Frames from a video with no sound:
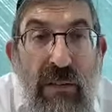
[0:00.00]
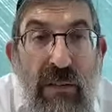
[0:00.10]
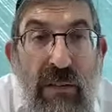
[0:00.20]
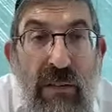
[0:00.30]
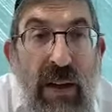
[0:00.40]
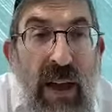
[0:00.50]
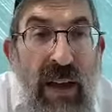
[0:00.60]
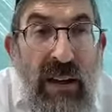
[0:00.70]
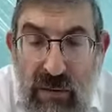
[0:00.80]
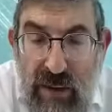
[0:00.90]
The
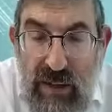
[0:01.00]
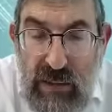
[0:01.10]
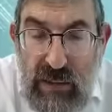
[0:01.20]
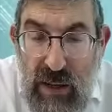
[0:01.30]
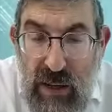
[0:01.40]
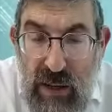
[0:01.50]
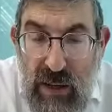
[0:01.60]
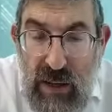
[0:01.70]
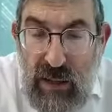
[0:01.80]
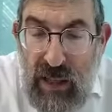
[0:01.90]
ein nigreres
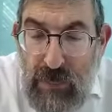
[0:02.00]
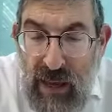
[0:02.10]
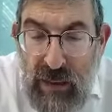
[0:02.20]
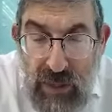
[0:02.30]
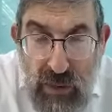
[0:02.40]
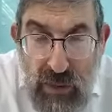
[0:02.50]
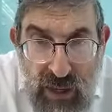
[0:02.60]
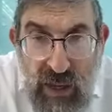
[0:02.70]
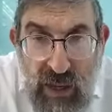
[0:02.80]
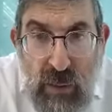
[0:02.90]
ella al gabi
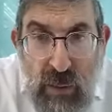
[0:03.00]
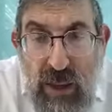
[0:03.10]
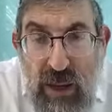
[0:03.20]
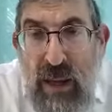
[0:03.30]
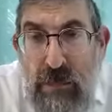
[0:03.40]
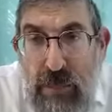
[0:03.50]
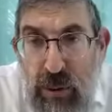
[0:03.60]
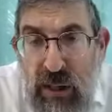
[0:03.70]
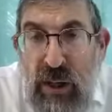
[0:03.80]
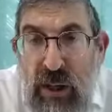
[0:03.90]
kalim, and you can't
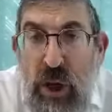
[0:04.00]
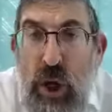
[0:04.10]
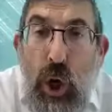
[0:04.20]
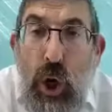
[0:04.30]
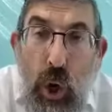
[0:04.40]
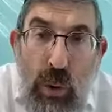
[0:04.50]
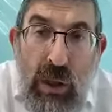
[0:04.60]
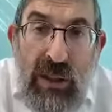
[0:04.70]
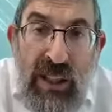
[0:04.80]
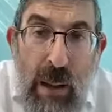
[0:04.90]
go ahead and pull it
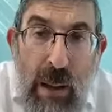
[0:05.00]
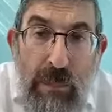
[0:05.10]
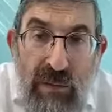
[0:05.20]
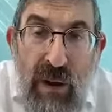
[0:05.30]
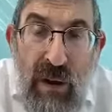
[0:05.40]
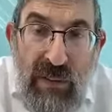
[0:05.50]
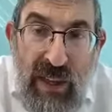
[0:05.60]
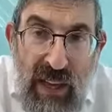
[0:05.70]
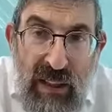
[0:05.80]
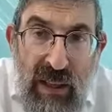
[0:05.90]
only on
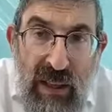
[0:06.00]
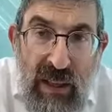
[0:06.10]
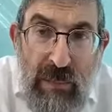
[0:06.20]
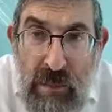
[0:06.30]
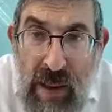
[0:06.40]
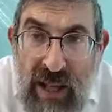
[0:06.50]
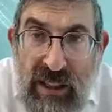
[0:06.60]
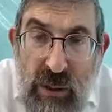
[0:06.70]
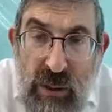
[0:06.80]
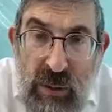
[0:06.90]
top of
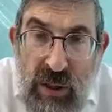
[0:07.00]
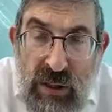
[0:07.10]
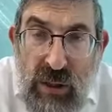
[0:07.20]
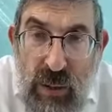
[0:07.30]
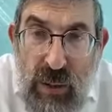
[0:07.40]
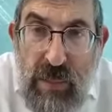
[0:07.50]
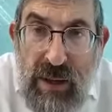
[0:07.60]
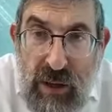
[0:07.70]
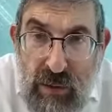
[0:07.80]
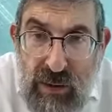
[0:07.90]
kalim on a mat, so
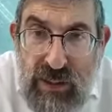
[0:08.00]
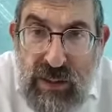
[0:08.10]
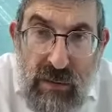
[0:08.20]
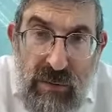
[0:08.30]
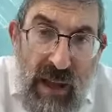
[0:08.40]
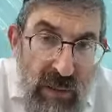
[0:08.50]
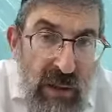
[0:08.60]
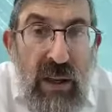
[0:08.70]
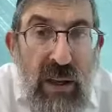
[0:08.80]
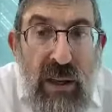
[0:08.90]
it doesn't go ahead and make a
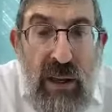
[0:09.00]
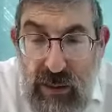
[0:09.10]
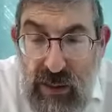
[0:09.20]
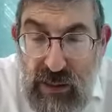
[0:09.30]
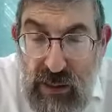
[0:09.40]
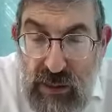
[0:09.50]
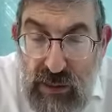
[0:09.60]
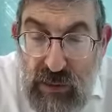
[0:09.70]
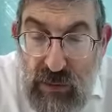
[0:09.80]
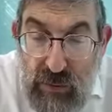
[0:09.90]
chritz in the ground.
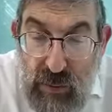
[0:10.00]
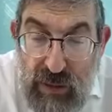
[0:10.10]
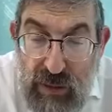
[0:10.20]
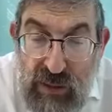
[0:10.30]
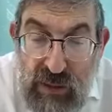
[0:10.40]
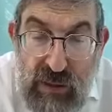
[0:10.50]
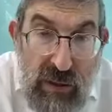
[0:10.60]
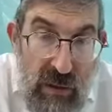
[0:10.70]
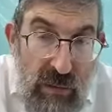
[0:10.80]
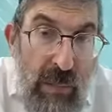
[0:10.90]
And this is
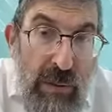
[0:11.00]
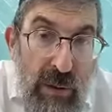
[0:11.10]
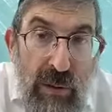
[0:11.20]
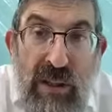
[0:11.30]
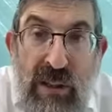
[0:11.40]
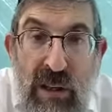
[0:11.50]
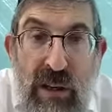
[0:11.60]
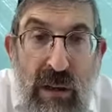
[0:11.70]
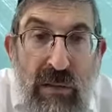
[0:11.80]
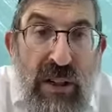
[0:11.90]
right. This is l'chayre
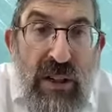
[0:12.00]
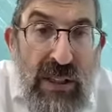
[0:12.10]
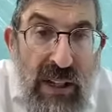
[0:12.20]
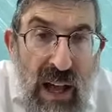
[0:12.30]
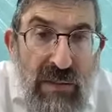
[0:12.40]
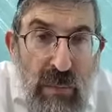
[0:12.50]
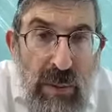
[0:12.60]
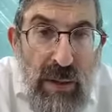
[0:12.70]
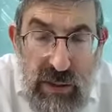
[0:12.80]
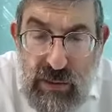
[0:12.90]
Rabbi Yehuda's din. Adav Hashem
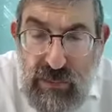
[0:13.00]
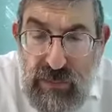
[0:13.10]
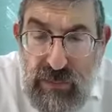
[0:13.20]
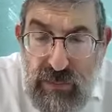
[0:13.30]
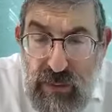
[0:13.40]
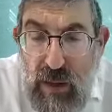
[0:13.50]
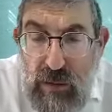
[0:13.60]
eskavim biyasa.